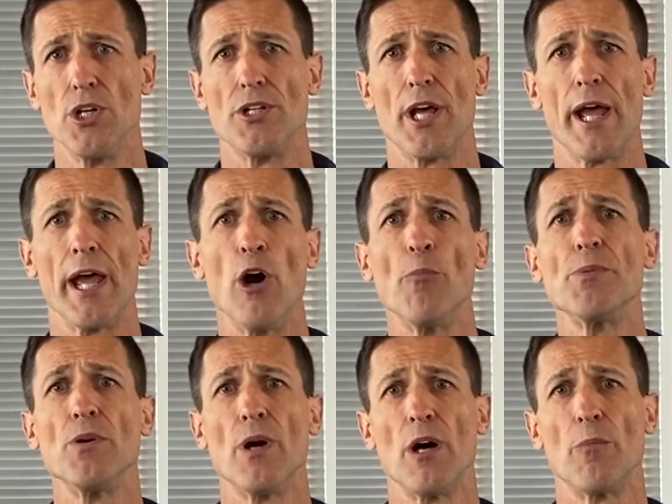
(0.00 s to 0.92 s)
to
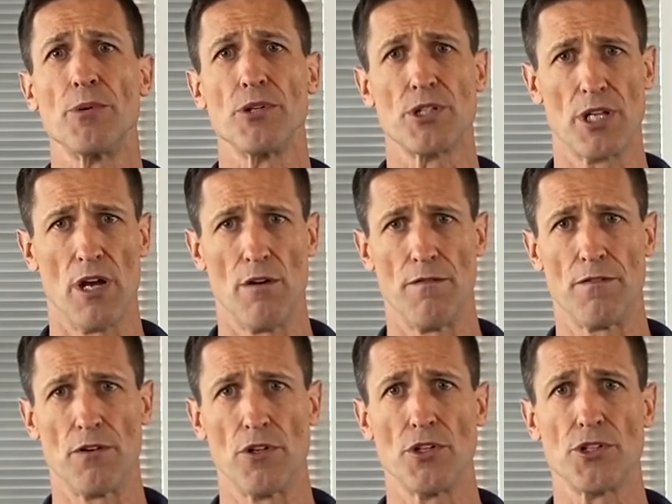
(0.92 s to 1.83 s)
help you help
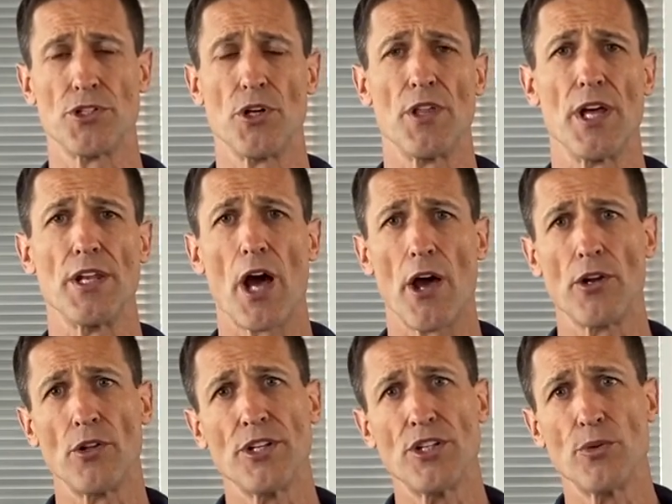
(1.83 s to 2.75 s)
yourself, so that not
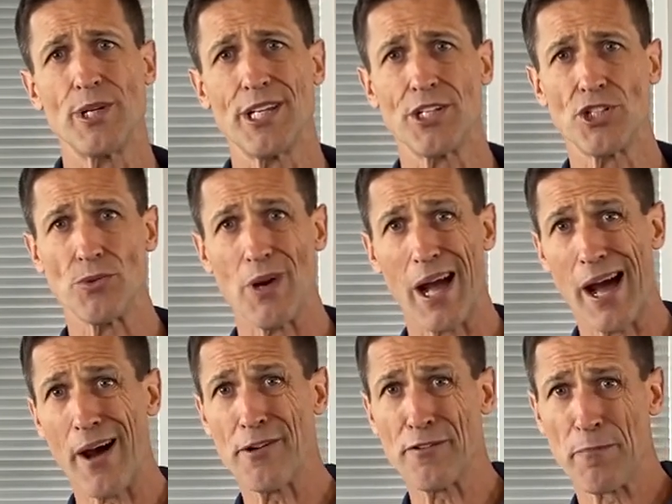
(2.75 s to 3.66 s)
only do we get you
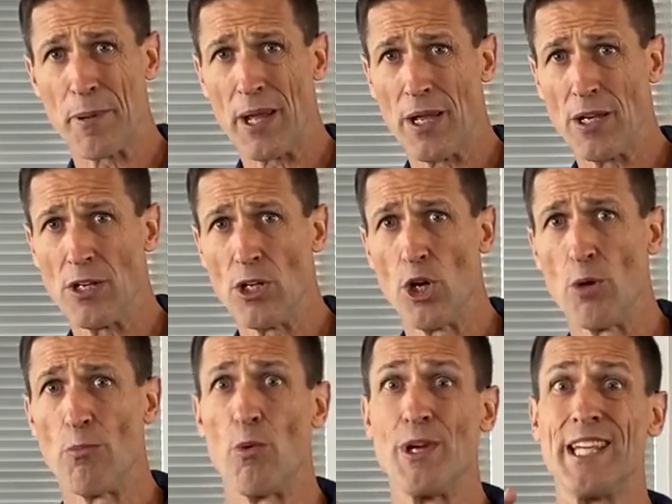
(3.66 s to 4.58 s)
out of pain,
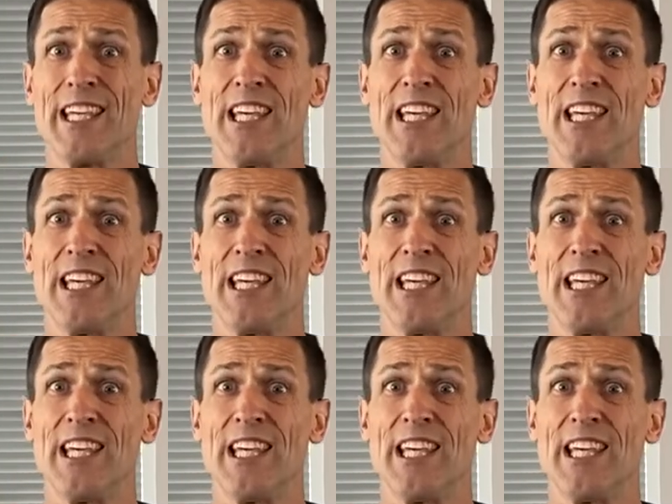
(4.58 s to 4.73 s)
but we